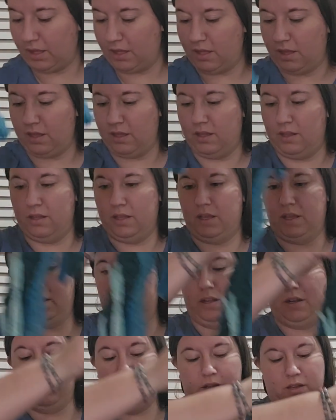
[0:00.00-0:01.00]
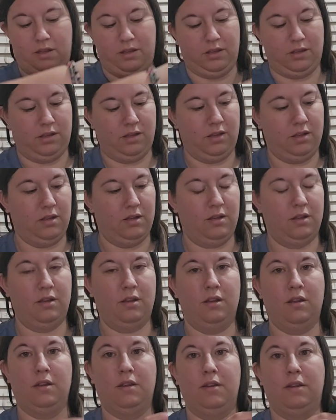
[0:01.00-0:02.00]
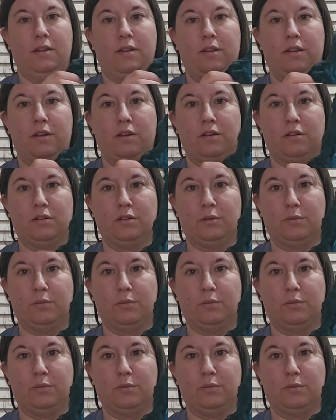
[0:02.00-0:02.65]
And then here's her